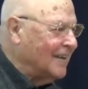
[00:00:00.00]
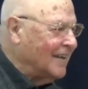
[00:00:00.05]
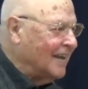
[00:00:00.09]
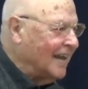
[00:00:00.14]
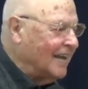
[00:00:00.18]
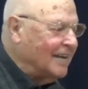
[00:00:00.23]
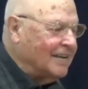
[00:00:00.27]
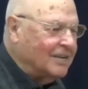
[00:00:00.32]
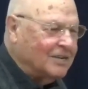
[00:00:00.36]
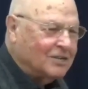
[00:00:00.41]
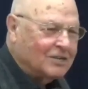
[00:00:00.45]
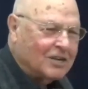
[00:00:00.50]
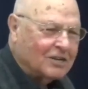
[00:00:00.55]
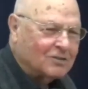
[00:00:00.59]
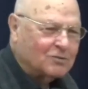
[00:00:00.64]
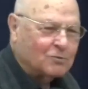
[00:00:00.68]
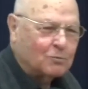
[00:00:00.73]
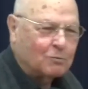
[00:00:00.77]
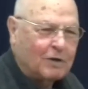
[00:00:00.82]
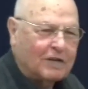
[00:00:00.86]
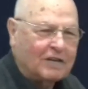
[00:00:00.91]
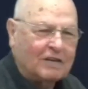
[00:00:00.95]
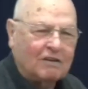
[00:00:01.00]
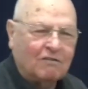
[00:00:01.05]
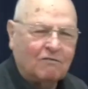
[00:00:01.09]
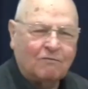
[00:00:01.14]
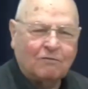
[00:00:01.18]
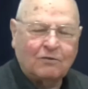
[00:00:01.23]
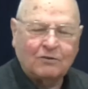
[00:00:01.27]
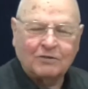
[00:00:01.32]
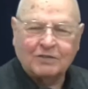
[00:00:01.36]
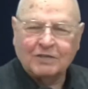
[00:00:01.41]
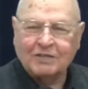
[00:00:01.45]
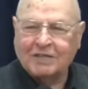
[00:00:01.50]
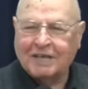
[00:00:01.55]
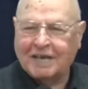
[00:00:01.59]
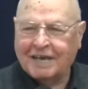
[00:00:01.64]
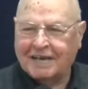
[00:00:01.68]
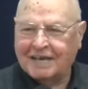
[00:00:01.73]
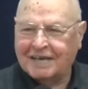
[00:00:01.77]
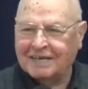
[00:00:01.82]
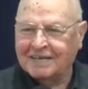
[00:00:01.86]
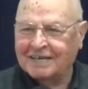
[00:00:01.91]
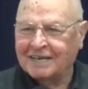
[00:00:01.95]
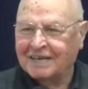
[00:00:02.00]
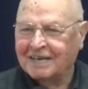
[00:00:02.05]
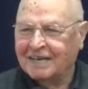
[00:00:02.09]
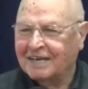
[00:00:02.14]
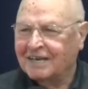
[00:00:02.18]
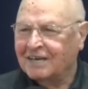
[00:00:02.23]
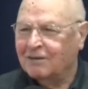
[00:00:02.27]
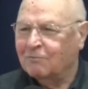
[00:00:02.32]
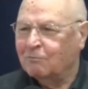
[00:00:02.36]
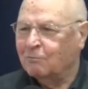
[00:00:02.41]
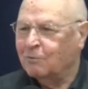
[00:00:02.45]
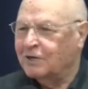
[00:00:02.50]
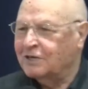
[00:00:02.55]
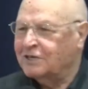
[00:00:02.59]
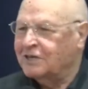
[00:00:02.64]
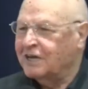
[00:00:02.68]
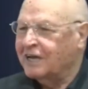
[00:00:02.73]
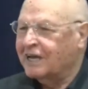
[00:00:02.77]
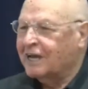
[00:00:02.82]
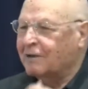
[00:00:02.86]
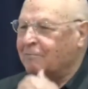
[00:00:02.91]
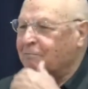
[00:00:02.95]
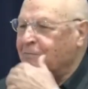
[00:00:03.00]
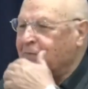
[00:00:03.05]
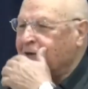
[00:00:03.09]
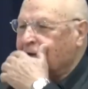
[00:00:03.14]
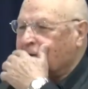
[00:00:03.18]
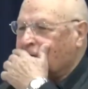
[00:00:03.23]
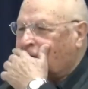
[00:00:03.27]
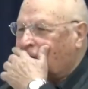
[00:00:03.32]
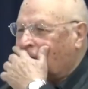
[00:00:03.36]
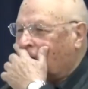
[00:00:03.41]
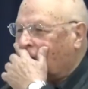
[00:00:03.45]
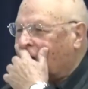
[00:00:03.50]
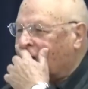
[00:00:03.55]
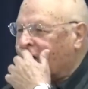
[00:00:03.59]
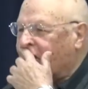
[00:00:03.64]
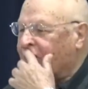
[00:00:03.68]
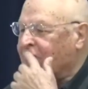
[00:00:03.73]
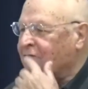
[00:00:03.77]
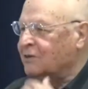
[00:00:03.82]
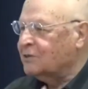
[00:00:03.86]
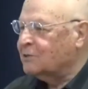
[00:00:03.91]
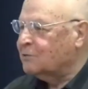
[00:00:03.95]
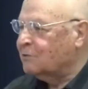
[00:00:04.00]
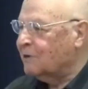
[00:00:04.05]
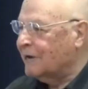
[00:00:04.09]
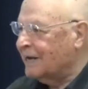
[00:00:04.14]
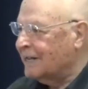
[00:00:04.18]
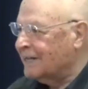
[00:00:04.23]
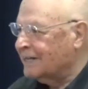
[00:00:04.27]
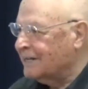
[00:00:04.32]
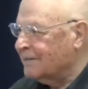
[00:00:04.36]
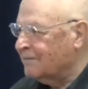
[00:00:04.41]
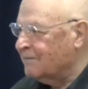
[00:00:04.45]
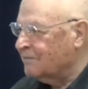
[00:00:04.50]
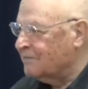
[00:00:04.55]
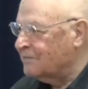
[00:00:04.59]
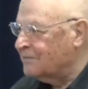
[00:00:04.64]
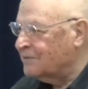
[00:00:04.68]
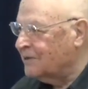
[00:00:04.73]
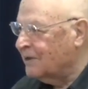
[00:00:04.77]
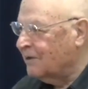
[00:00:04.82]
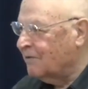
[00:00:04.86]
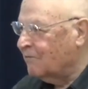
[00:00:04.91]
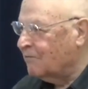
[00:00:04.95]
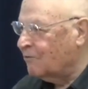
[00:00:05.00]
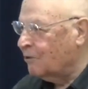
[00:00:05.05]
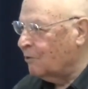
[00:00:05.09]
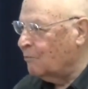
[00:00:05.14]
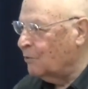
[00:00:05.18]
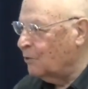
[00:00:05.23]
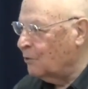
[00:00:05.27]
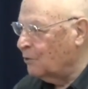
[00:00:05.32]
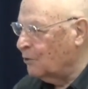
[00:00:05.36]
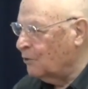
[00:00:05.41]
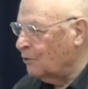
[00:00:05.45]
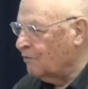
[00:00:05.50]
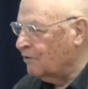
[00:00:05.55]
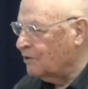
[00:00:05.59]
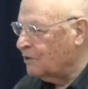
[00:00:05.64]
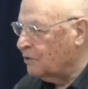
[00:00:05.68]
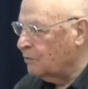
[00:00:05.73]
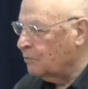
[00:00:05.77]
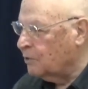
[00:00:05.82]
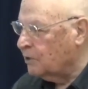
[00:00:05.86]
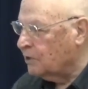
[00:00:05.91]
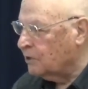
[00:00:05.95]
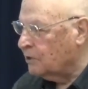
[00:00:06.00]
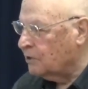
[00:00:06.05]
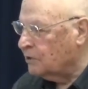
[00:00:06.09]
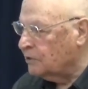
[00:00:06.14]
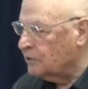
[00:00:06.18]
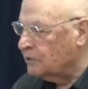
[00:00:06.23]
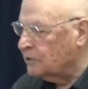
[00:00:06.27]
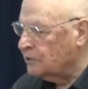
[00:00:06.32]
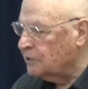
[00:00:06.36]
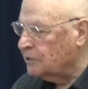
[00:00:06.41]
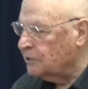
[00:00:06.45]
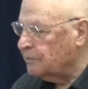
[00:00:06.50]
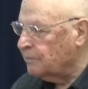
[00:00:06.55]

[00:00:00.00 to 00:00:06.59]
And he's just waiting for the day in which he can meet all of his relatives from all over the world.